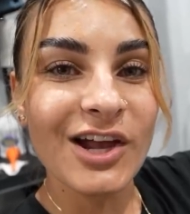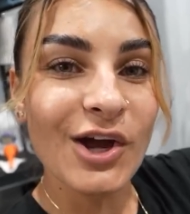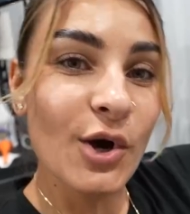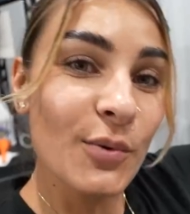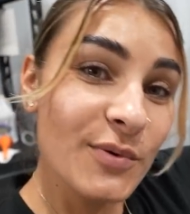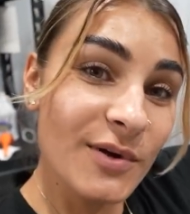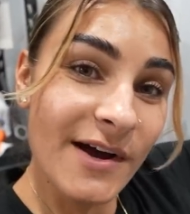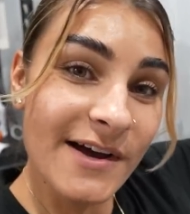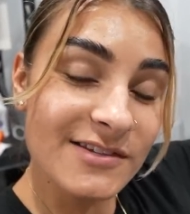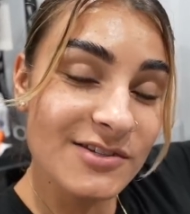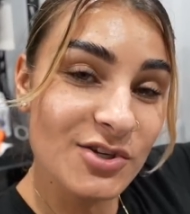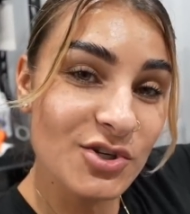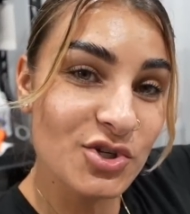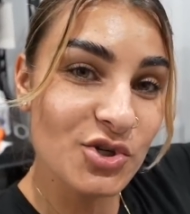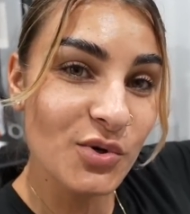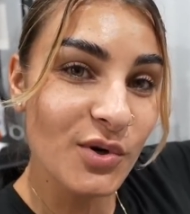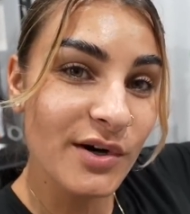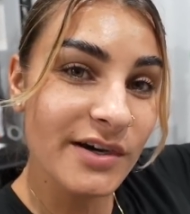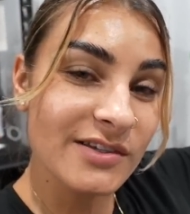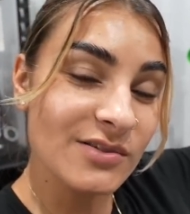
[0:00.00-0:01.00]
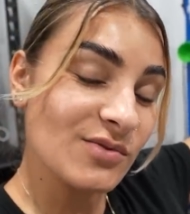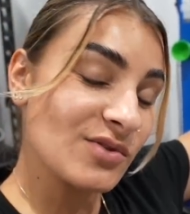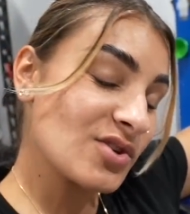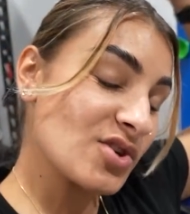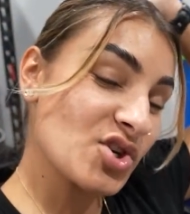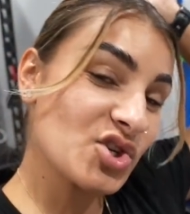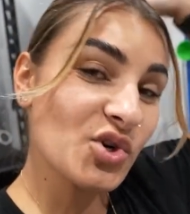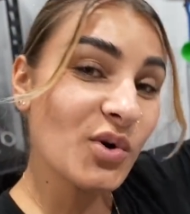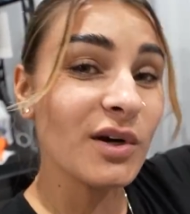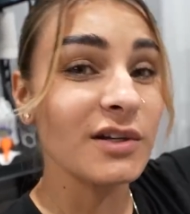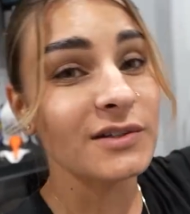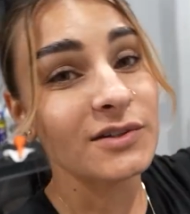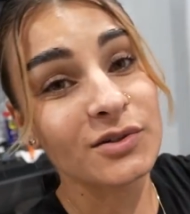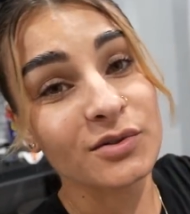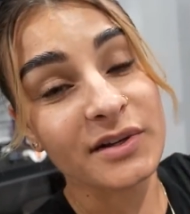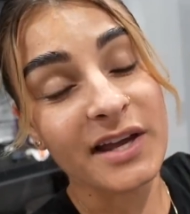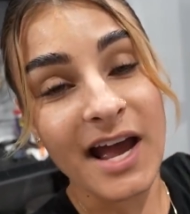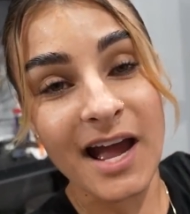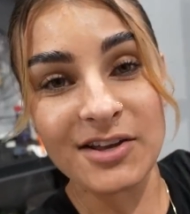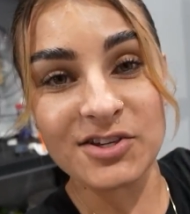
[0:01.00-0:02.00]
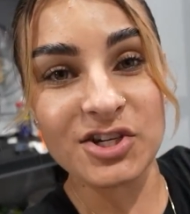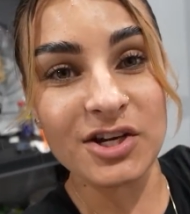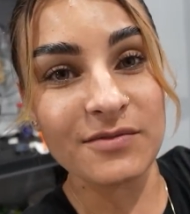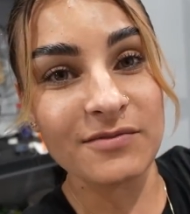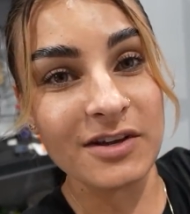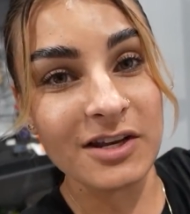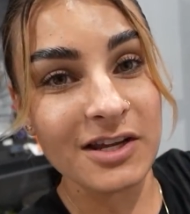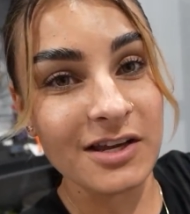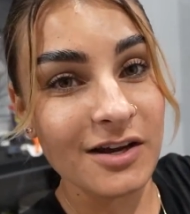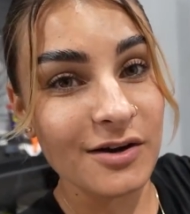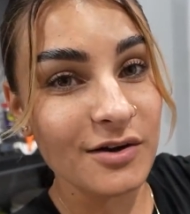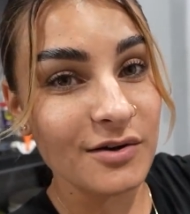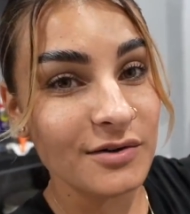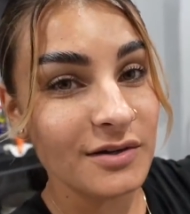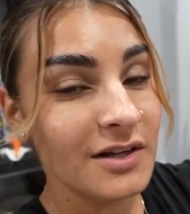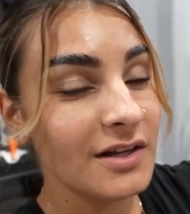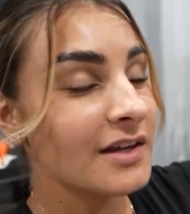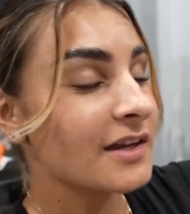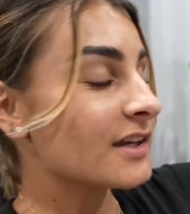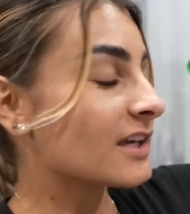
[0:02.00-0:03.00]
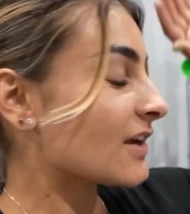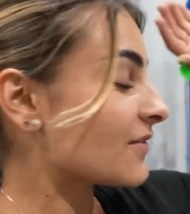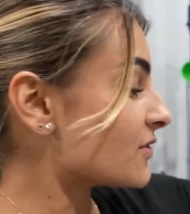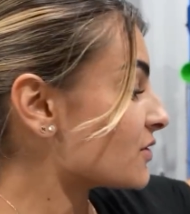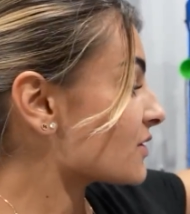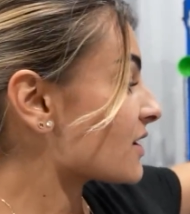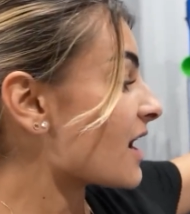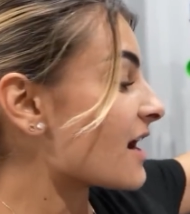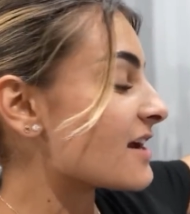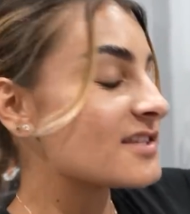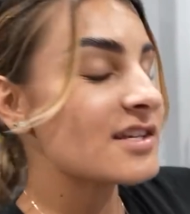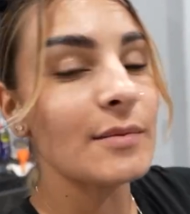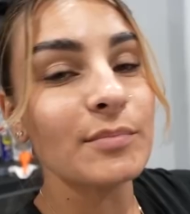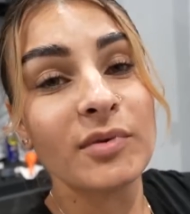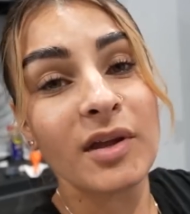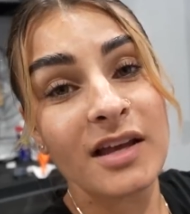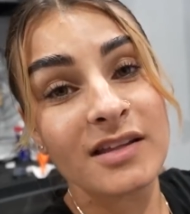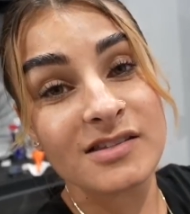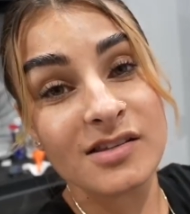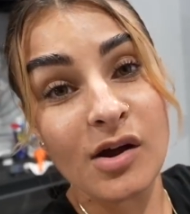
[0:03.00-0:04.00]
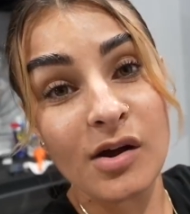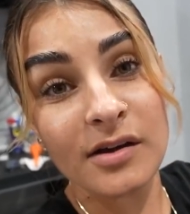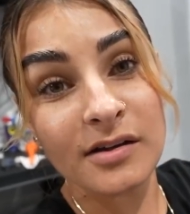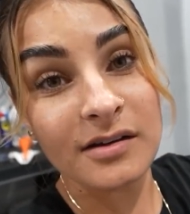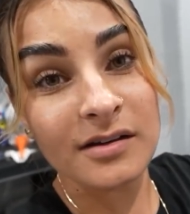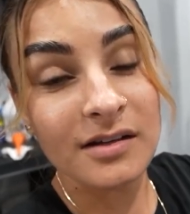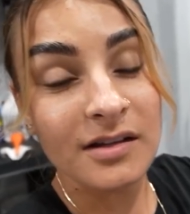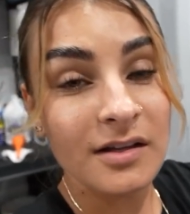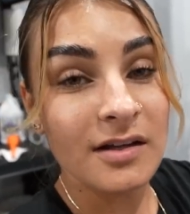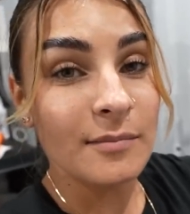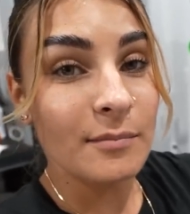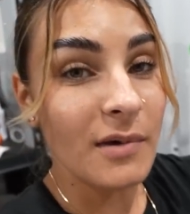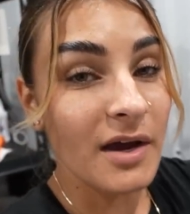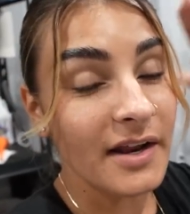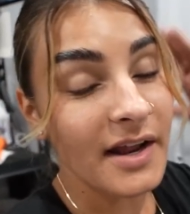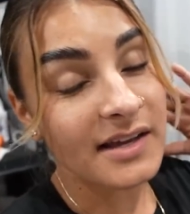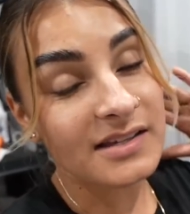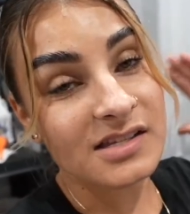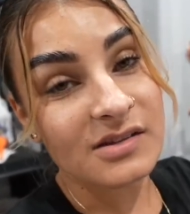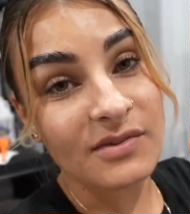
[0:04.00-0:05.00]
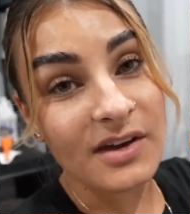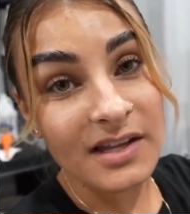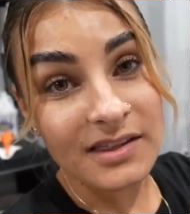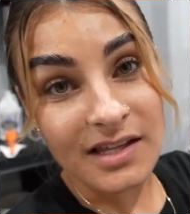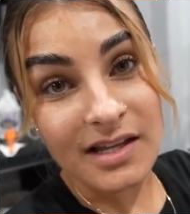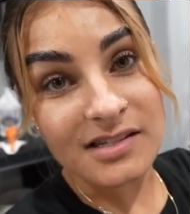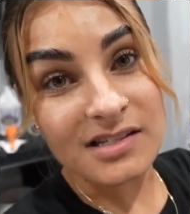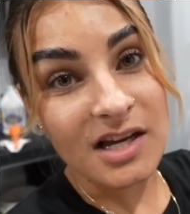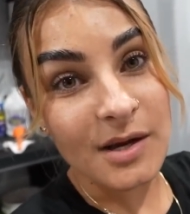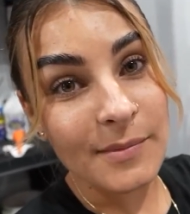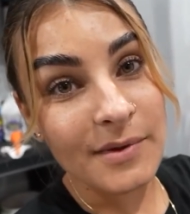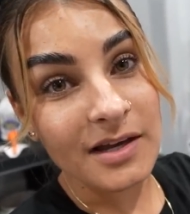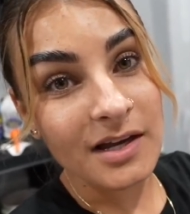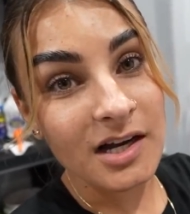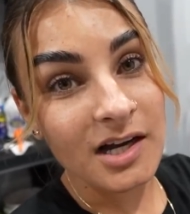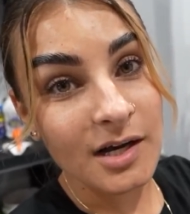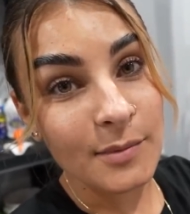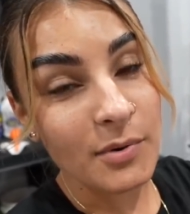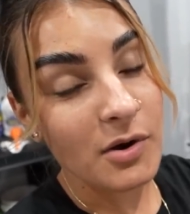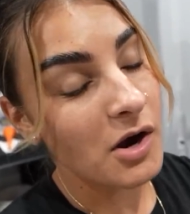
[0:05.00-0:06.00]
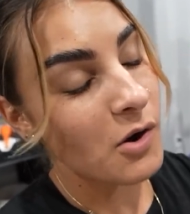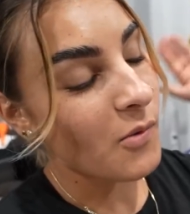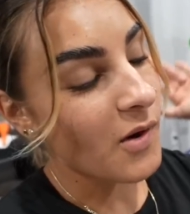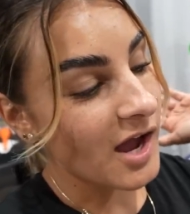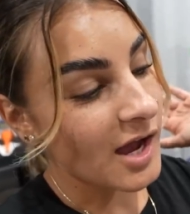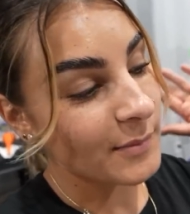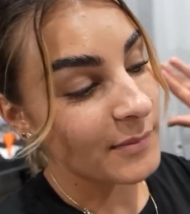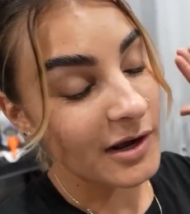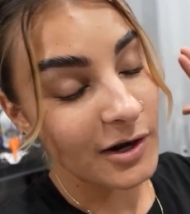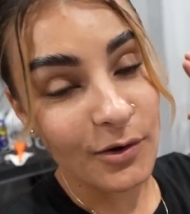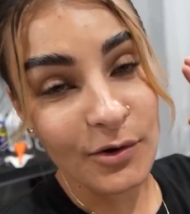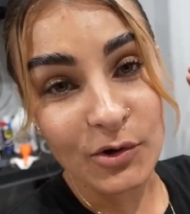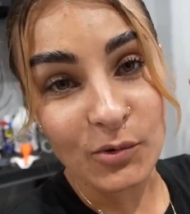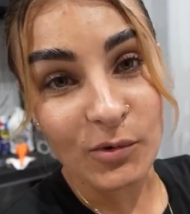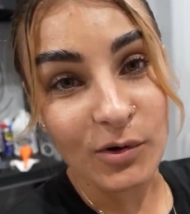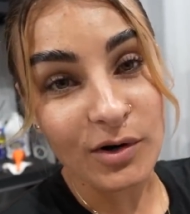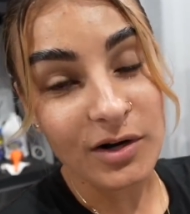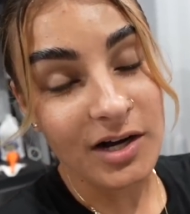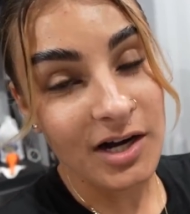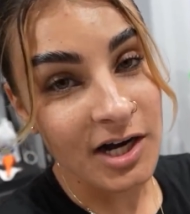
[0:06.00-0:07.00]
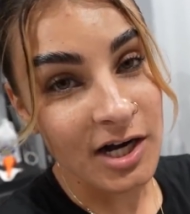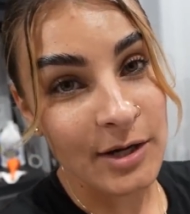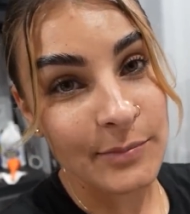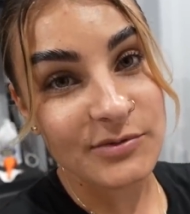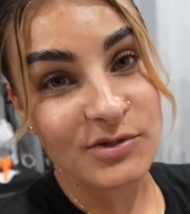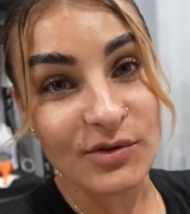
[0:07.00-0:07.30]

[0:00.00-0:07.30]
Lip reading: I hope you guys enjoyed. This was a short little catch-up video, giving you guys updates on my next event that's coming up, why I'm not going to World Cup.